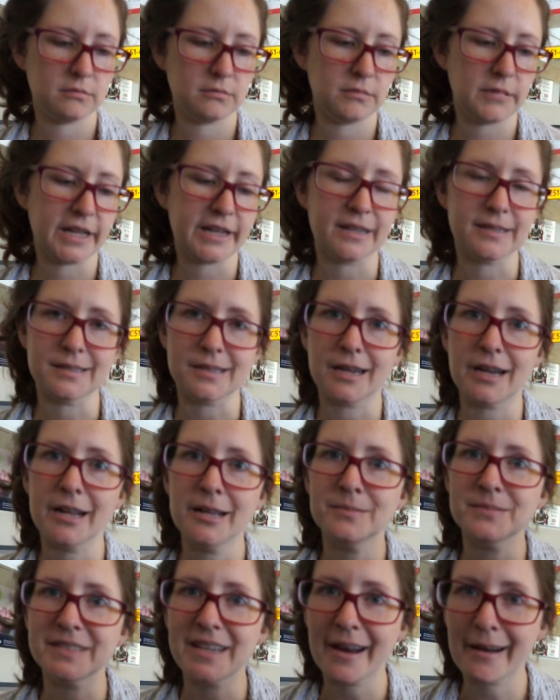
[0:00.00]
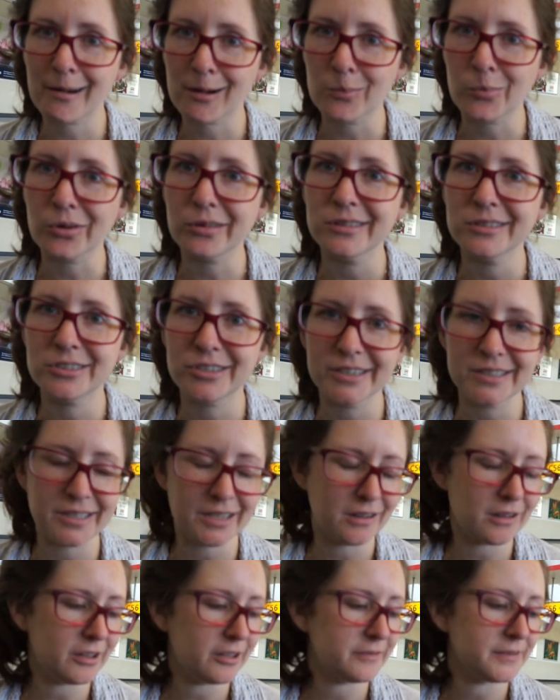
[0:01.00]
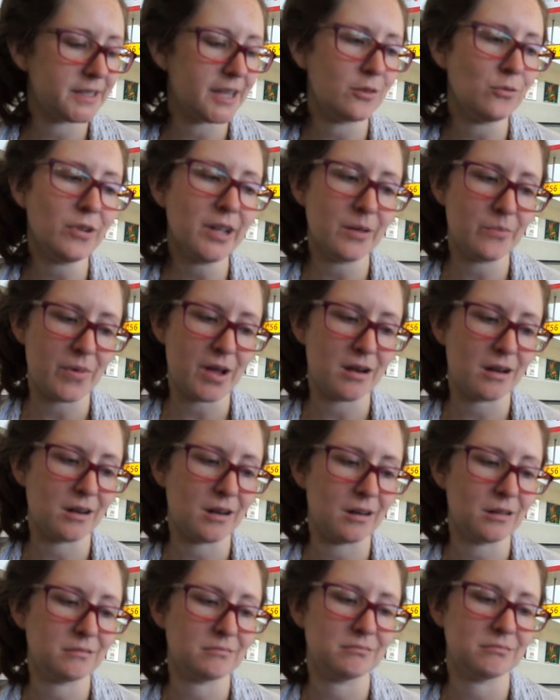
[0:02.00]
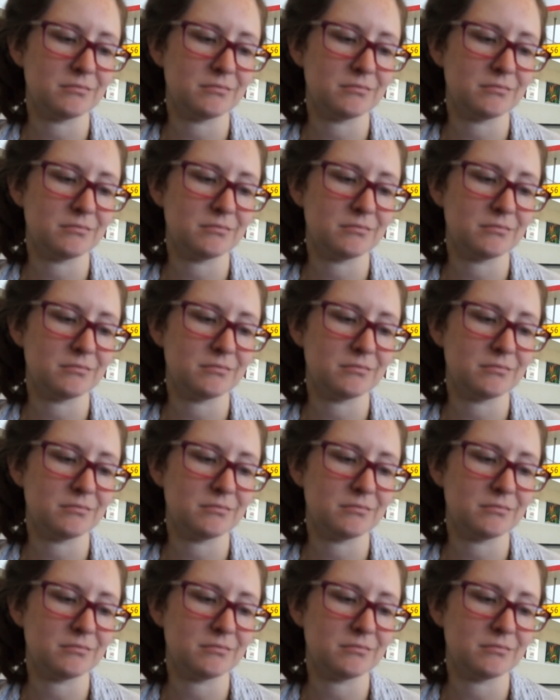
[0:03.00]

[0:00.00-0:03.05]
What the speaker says: Like I said, I'm terrible at tracing glyphs. I will get better.